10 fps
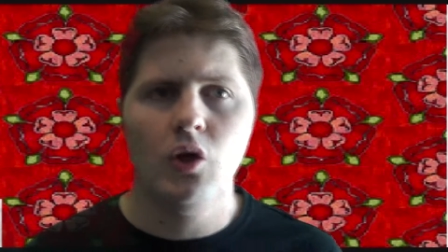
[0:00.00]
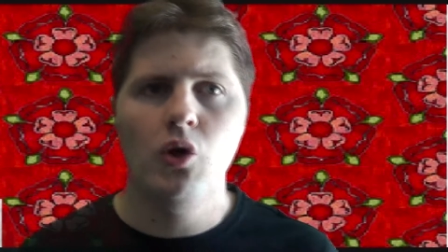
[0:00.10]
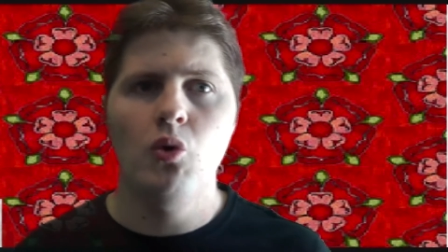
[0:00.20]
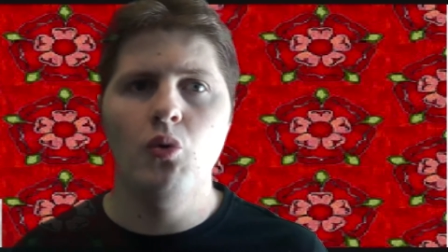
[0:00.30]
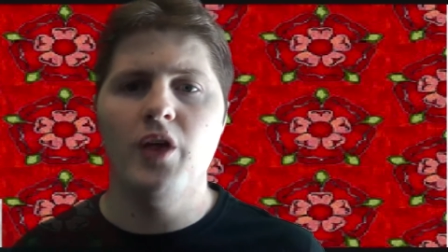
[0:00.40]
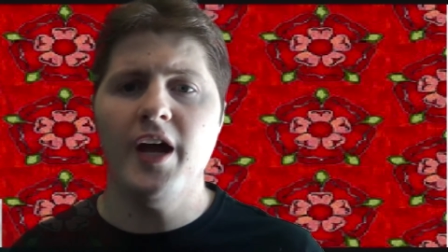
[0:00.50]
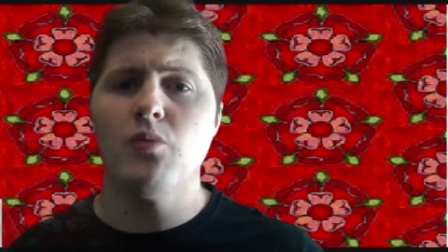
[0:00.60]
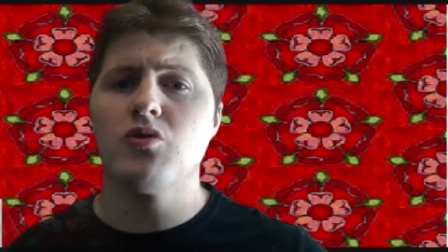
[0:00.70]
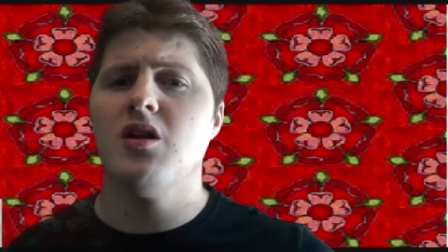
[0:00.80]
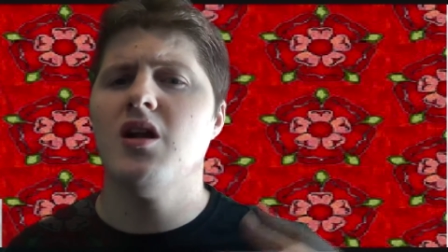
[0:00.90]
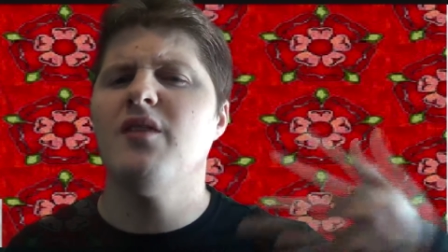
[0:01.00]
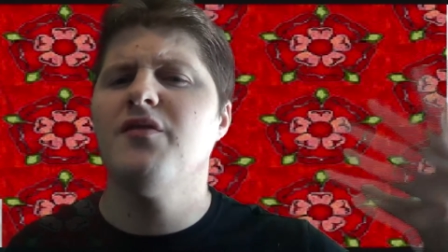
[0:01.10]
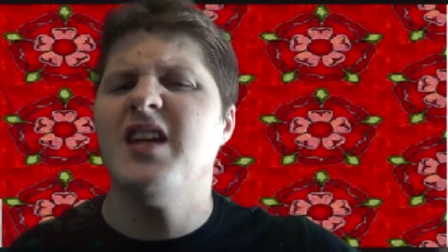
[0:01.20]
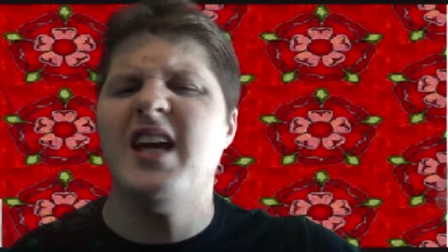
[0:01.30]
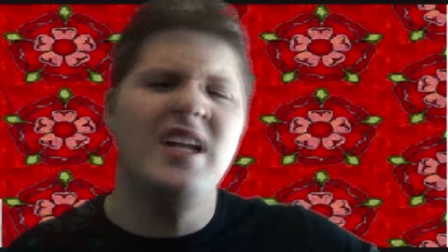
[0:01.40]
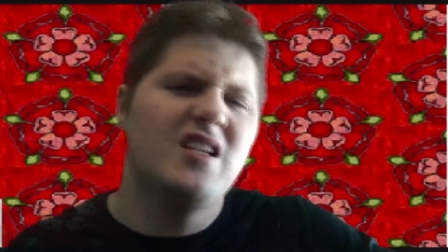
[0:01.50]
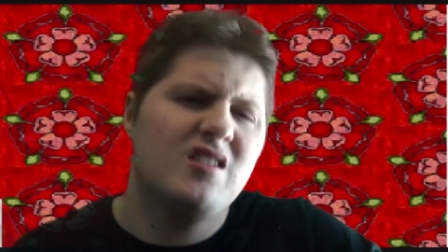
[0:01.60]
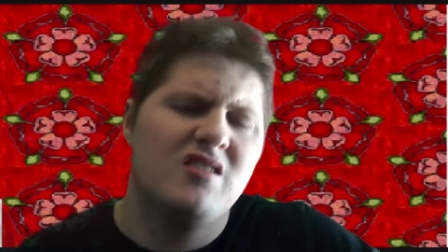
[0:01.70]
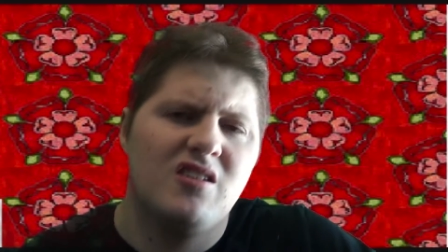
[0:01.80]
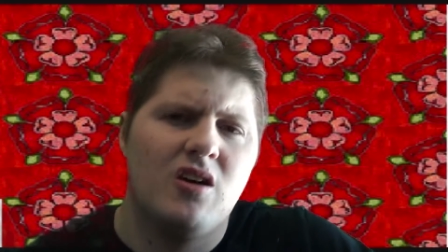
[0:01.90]
who then was a lovely
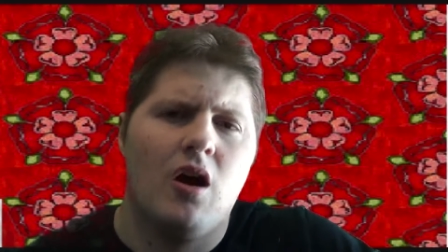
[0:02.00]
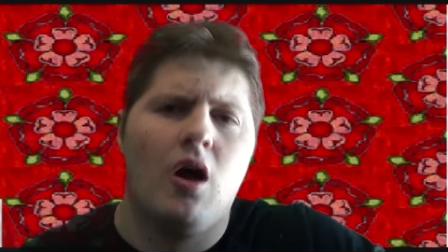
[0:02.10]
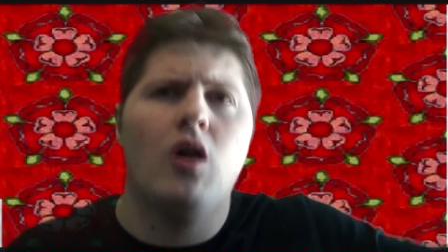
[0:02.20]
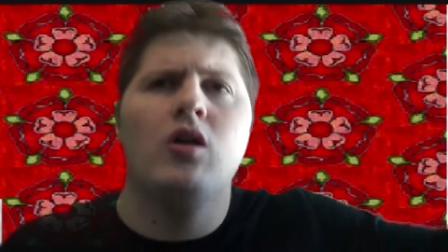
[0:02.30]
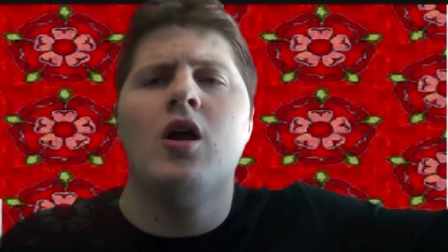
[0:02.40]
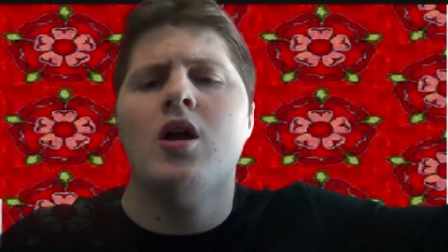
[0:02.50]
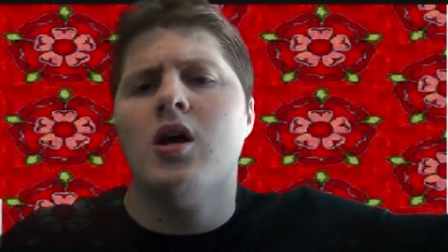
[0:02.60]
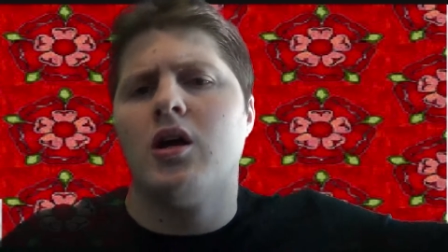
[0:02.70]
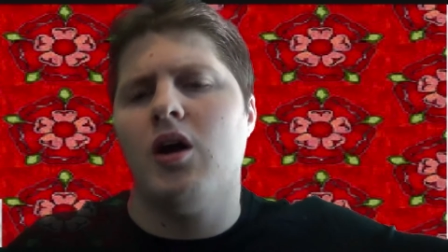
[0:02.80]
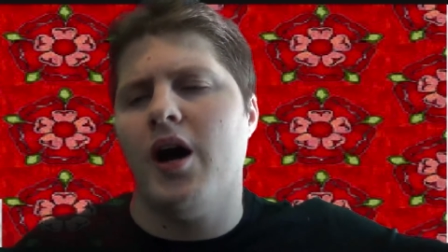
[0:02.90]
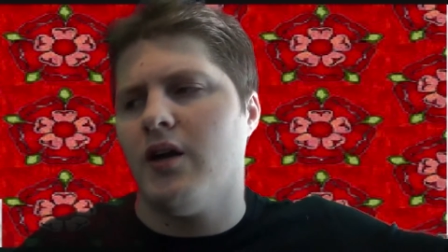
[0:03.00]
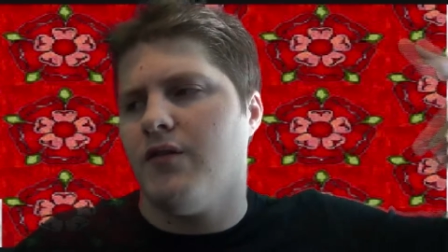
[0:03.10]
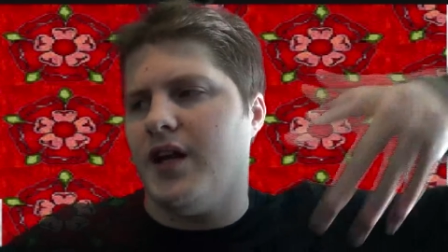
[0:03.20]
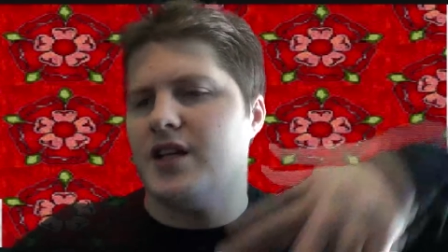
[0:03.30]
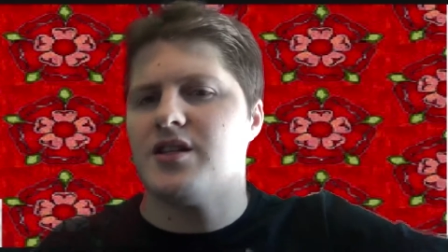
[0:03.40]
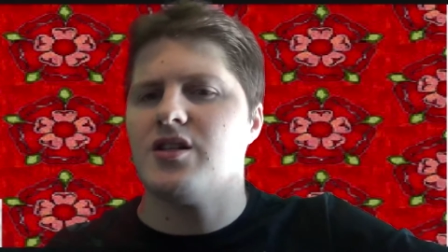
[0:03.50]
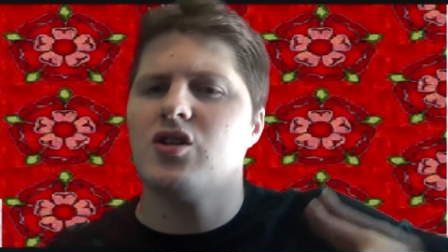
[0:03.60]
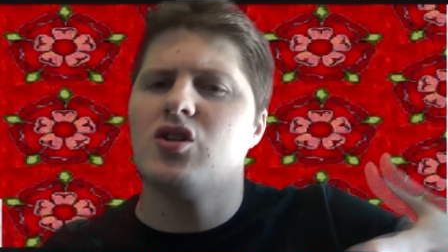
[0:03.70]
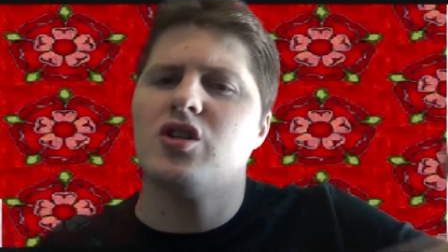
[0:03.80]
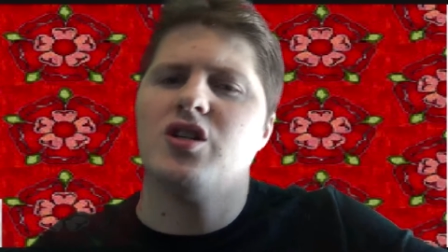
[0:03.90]
innocent girl, kind of
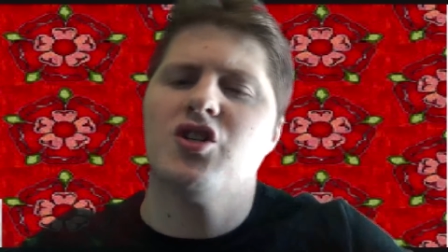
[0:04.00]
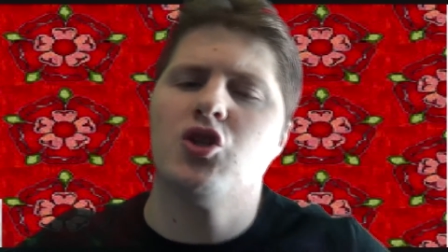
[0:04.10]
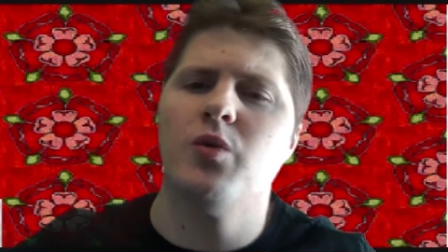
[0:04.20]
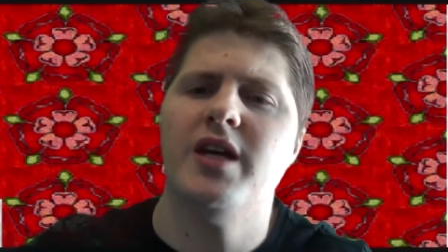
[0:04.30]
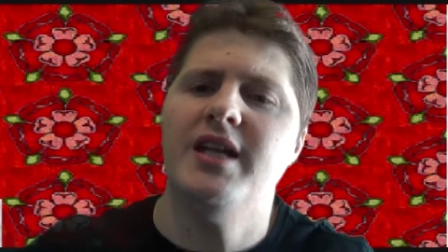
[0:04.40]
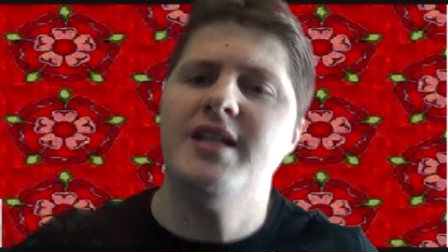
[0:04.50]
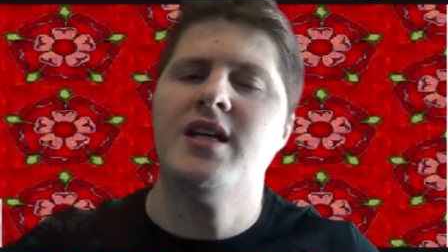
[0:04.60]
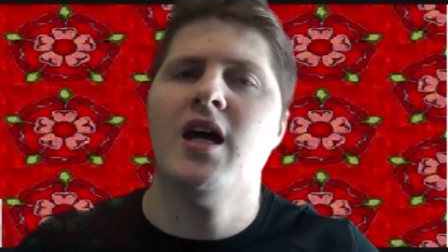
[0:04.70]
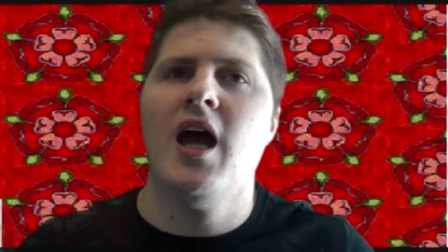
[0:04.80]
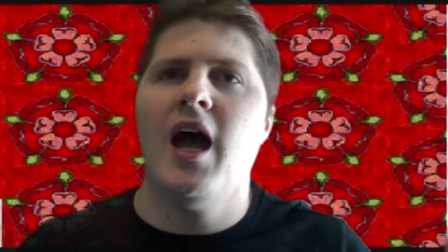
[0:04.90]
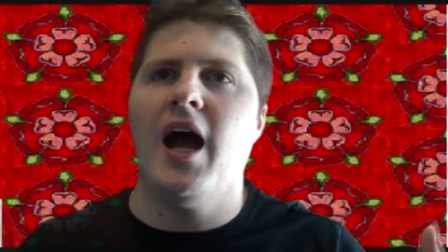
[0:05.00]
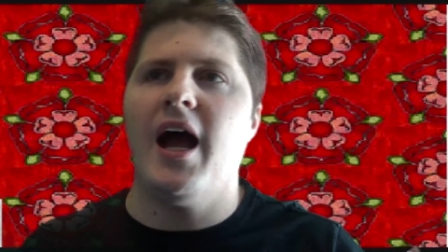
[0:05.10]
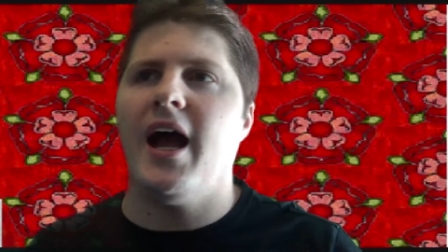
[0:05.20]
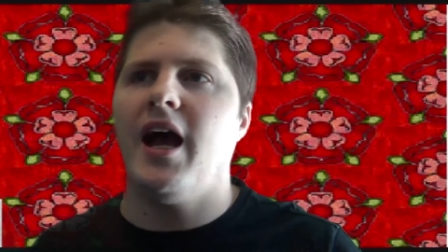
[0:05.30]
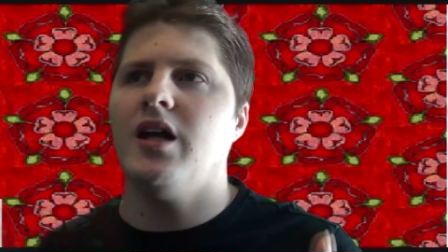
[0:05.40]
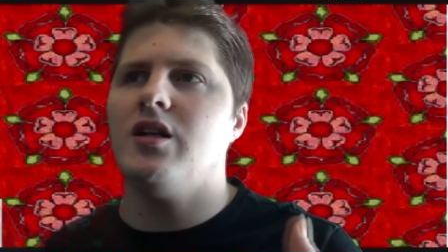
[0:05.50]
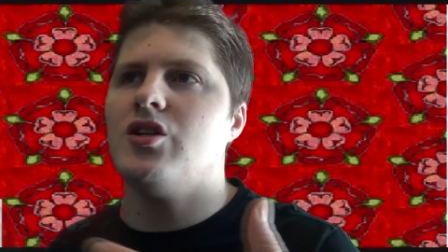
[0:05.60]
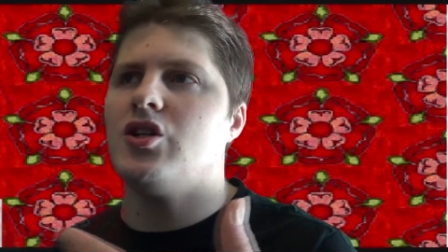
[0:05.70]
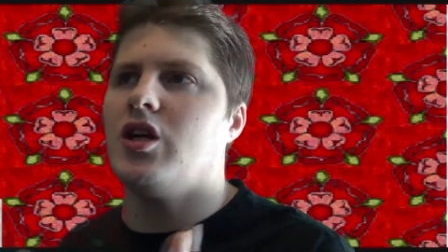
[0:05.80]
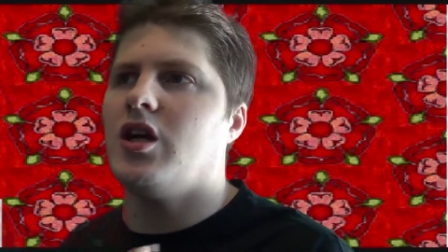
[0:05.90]
innocent and sweet,
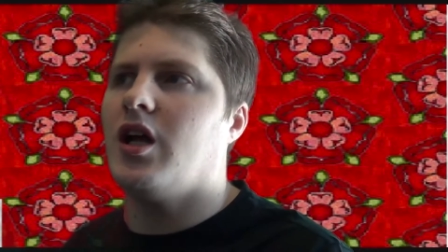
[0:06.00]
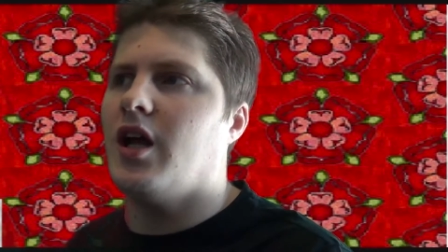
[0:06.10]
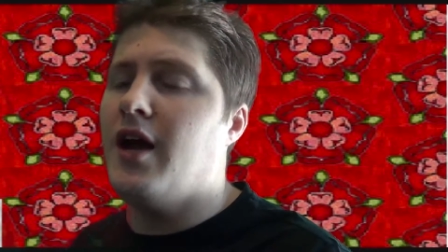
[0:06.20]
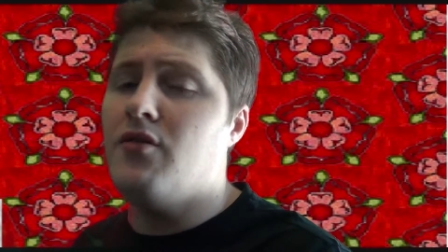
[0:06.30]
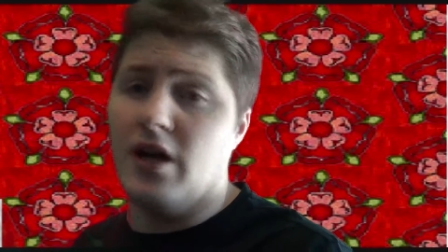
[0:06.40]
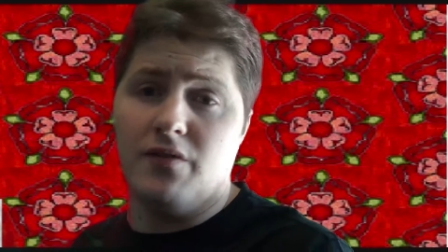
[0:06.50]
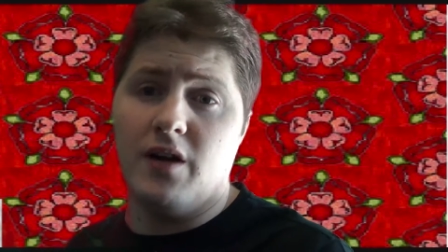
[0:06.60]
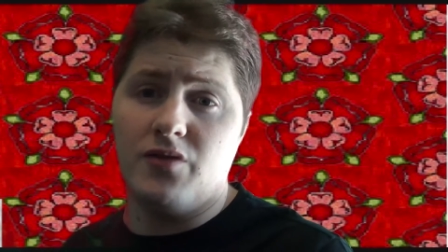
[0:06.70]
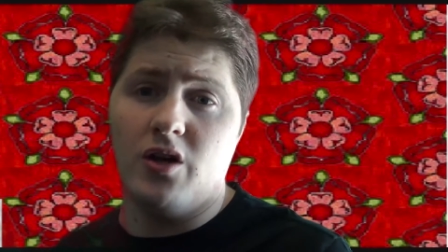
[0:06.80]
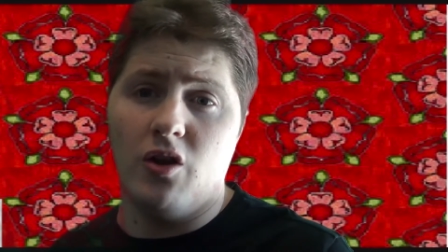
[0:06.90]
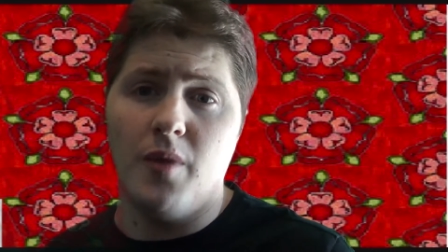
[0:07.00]
and Henry VIII loved her the